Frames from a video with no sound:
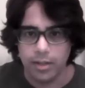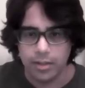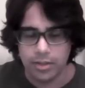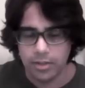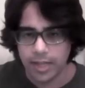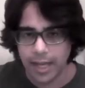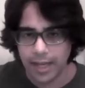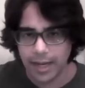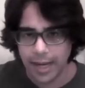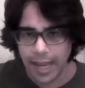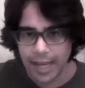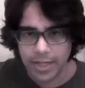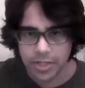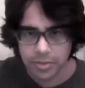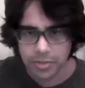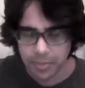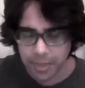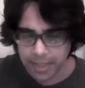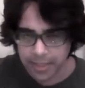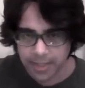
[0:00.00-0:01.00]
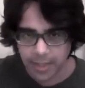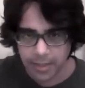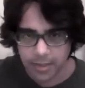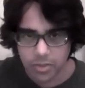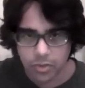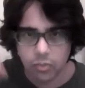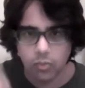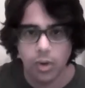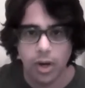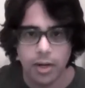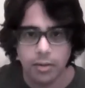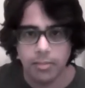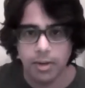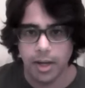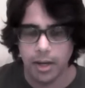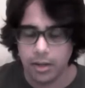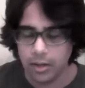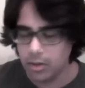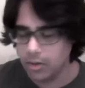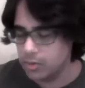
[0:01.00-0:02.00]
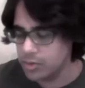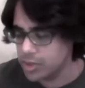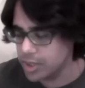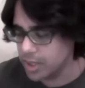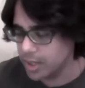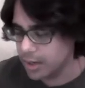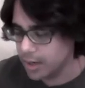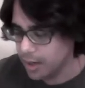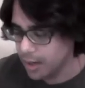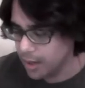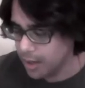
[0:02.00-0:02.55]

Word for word: So that edge is being sent to one by our cochain.